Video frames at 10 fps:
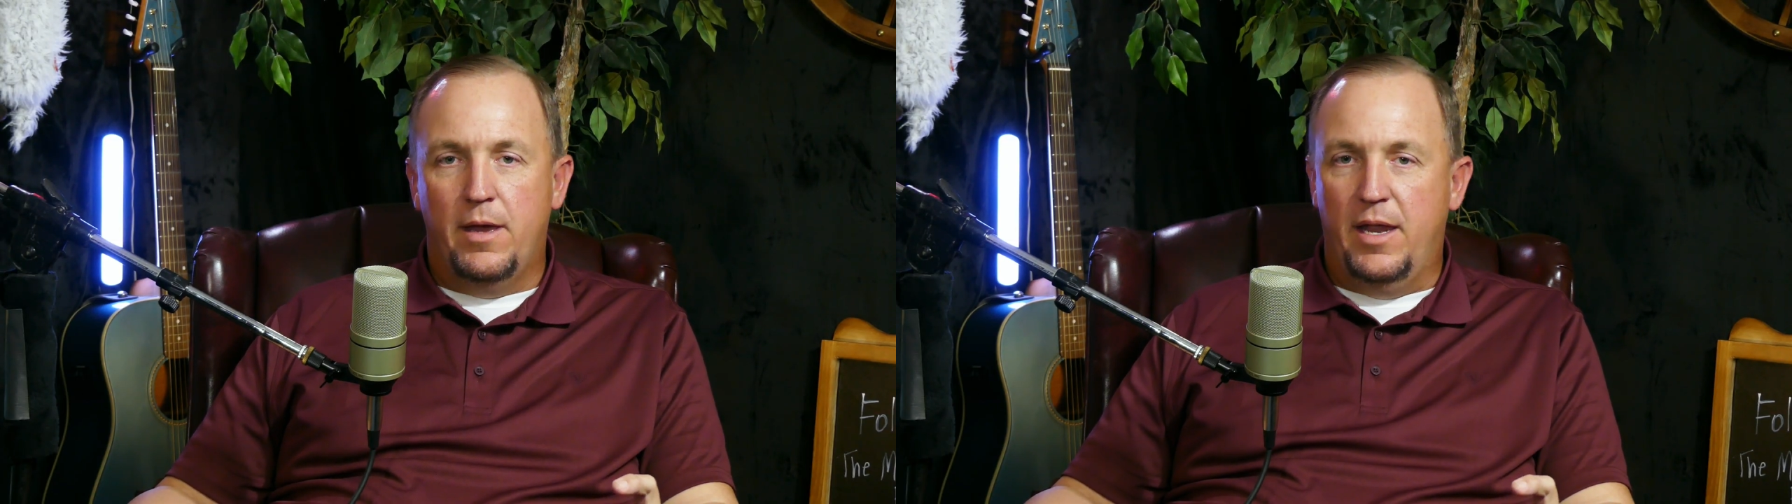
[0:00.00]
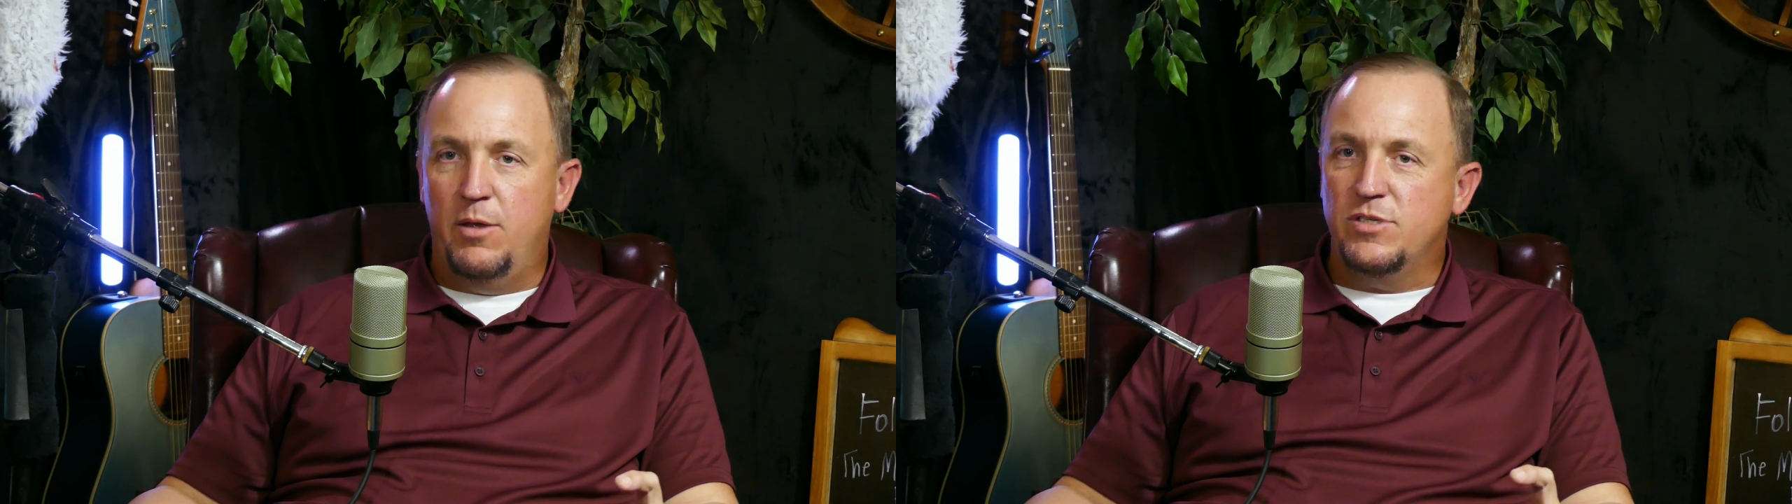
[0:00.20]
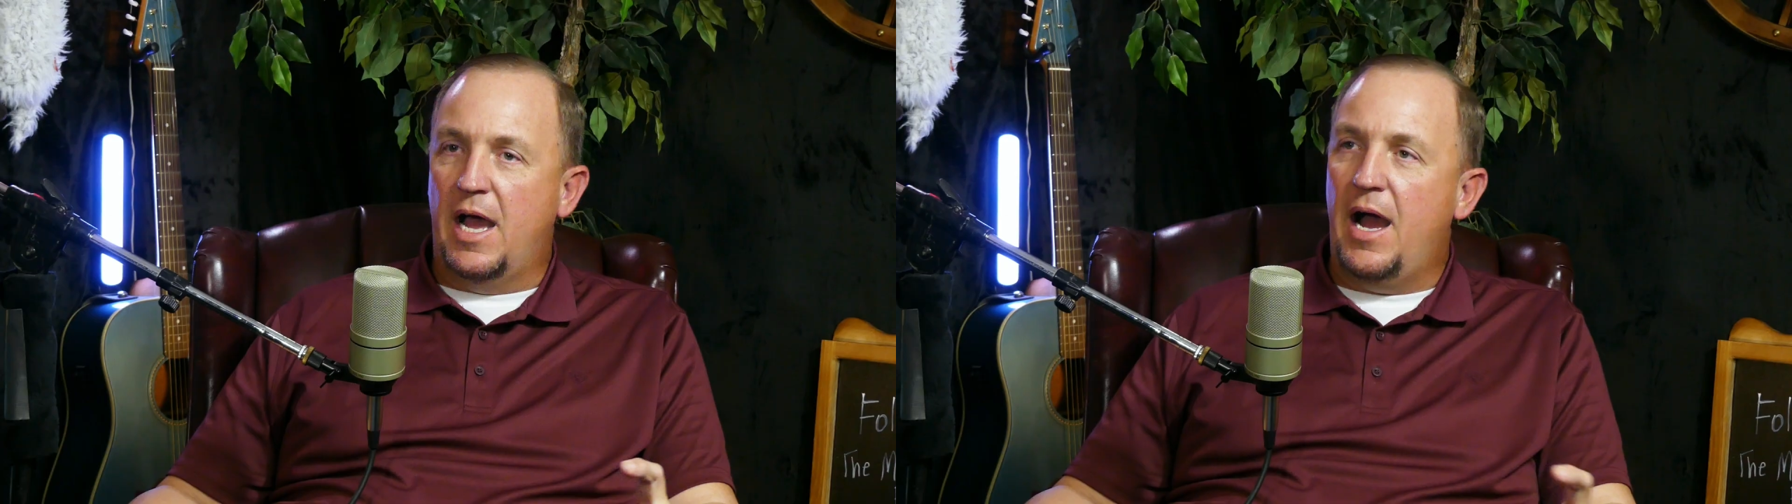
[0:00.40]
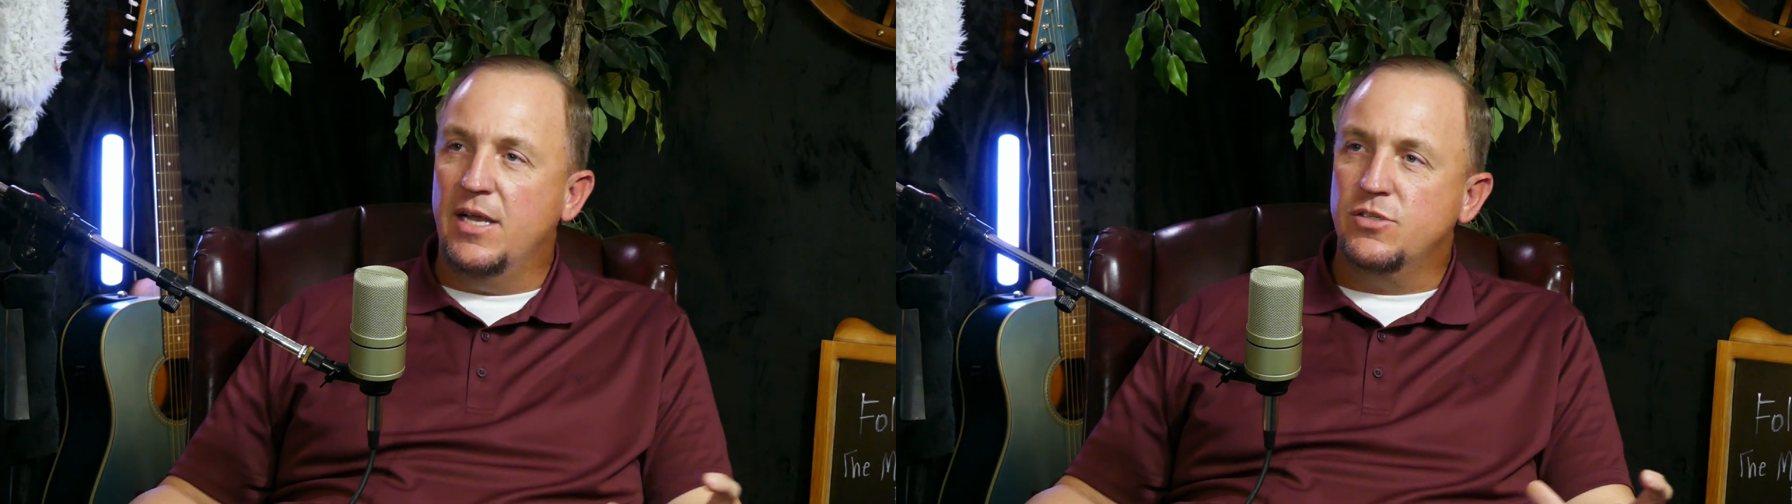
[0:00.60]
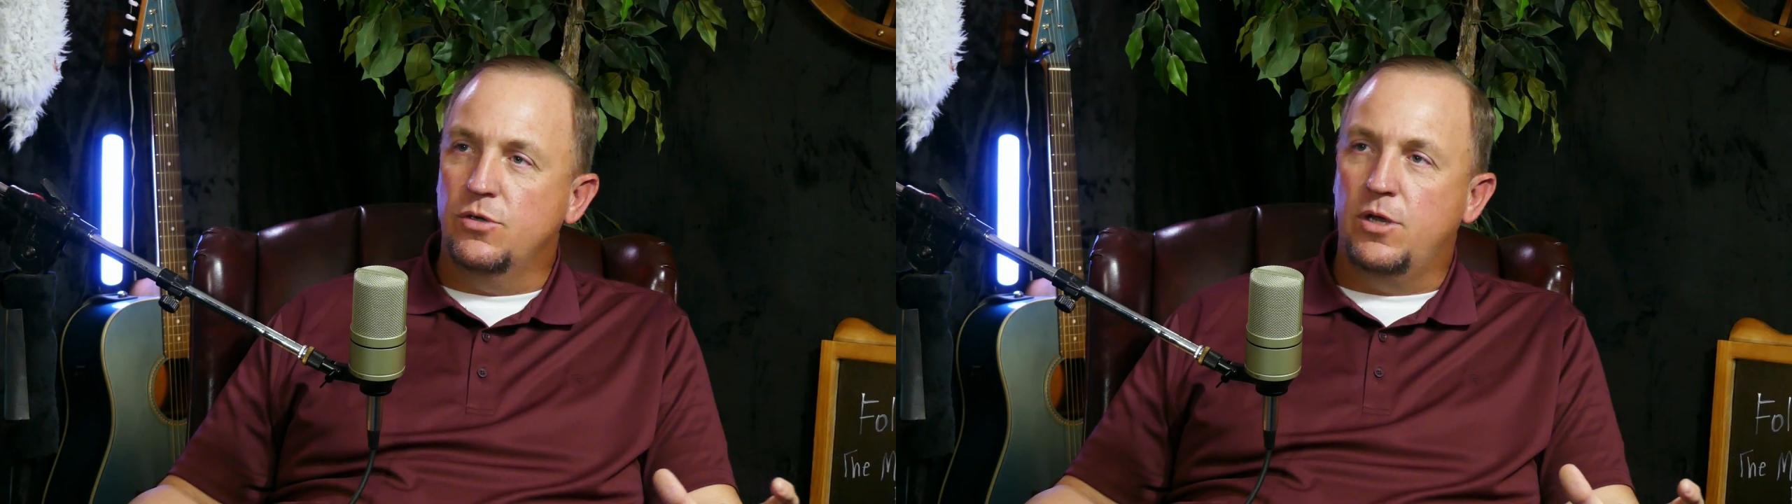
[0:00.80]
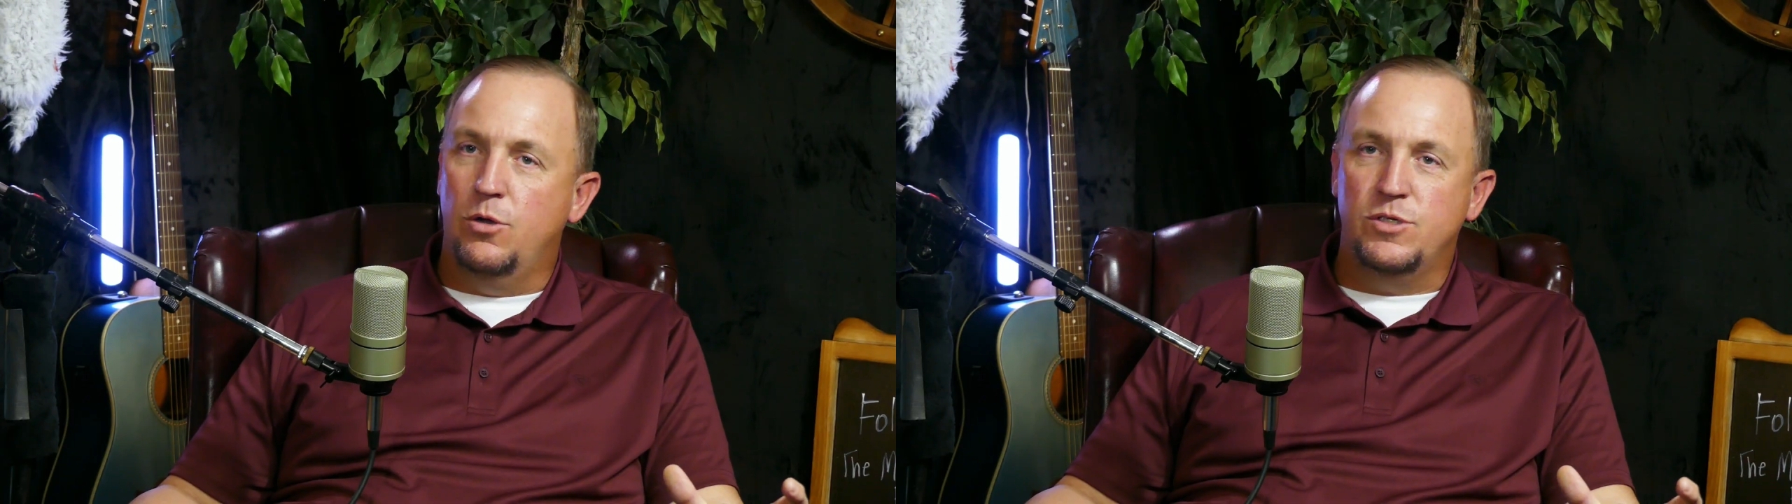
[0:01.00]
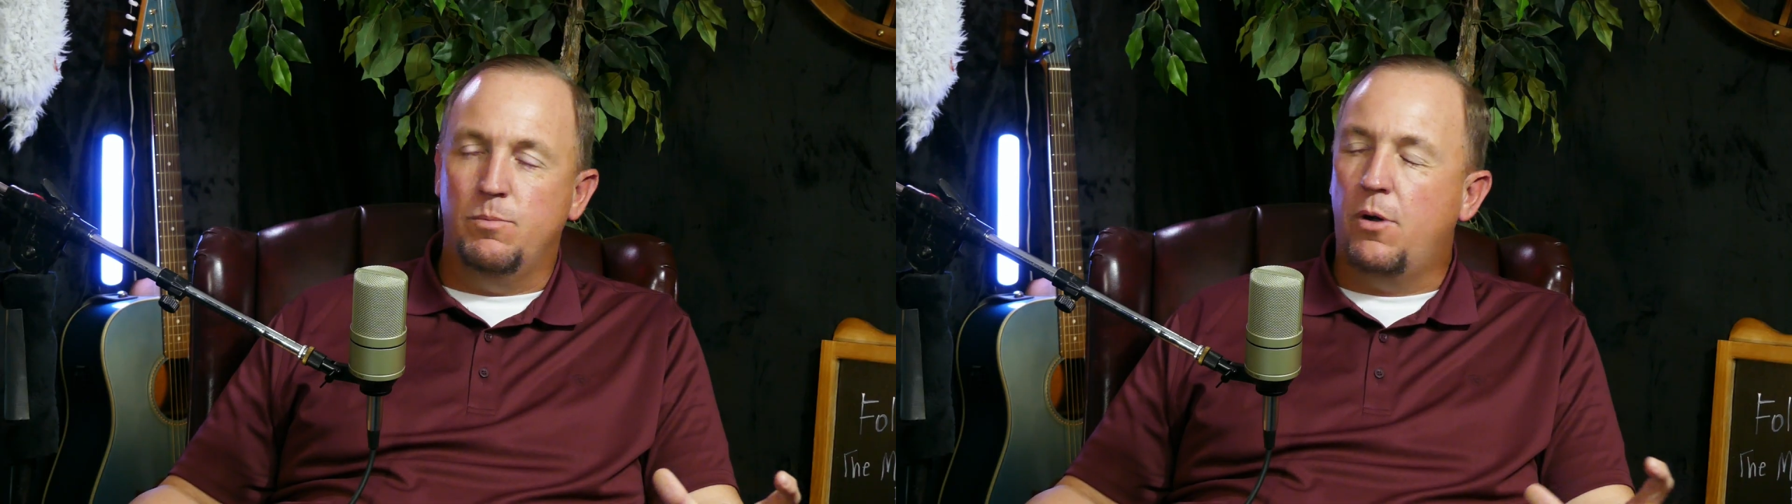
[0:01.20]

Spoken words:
And he was a high school coach in